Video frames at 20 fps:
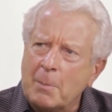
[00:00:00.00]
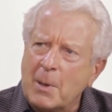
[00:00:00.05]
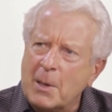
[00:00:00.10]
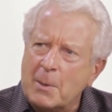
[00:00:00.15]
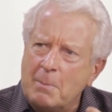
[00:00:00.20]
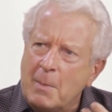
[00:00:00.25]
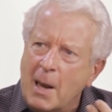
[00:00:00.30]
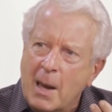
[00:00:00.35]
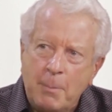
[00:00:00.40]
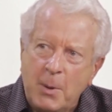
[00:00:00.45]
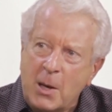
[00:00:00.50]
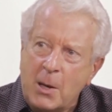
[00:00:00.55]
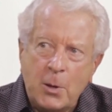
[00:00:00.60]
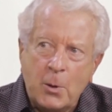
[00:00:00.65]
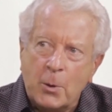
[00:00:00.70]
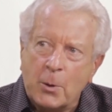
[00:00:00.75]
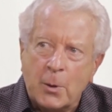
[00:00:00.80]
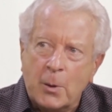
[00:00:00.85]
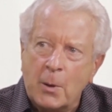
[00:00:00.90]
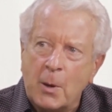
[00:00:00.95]
But maybe
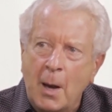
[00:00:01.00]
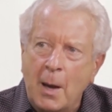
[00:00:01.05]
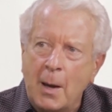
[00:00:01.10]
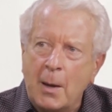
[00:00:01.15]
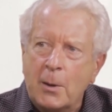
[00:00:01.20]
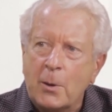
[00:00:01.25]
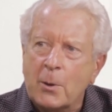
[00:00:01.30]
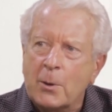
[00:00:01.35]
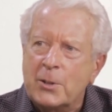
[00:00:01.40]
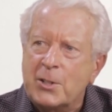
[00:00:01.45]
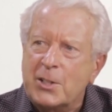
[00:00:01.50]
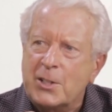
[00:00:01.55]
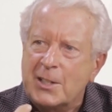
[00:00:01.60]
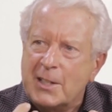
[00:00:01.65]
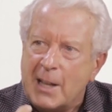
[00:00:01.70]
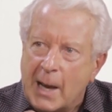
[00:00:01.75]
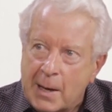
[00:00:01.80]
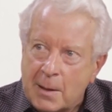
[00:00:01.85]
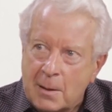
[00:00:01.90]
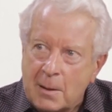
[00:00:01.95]
your
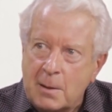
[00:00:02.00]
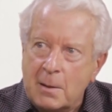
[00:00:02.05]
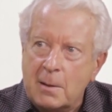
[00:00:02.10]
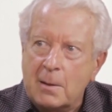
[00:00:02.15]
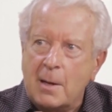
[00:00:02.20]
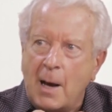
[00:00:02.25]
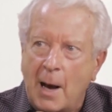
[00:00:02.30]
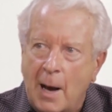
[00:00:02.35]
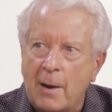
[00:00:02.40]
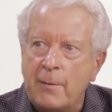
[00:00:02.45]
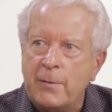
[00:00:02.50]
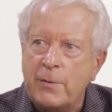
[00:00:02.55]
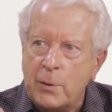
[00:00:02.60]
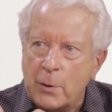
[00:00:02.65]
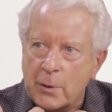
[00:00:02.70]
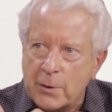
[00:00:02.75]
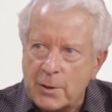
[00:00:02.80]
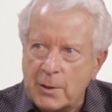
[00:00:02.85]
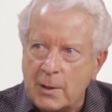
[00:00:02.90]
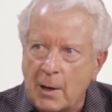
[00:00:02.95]
sense of
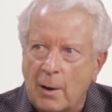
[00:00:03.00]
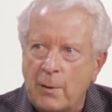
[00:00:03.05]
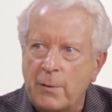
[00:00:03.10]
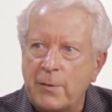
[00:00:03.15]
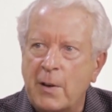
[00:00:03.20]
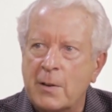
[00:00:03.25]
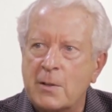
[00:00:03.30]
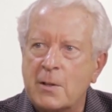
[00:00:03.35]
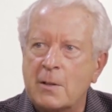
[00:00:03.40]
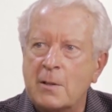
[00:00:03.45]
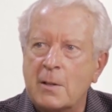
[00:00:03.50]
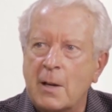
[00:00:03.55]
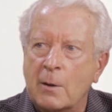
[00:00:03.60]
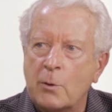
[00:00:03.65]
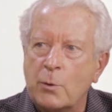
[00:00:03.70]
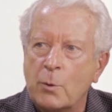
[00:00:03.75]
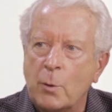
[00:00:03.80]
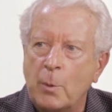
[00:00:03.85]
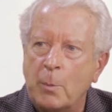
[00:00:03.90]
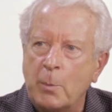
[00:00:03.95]
yourself as a
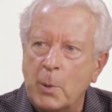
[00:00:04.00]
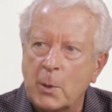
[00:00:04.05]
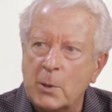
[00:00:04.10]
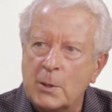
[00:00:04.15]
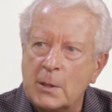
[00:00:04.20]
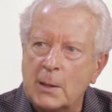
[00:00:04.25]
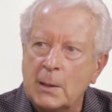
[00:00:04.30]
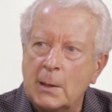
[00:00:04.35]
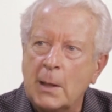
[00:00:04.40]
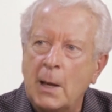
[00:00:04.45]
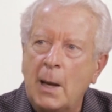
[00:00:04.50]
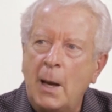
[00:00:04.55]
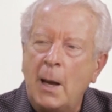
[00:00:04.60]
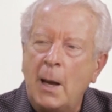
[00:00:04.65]
sexual person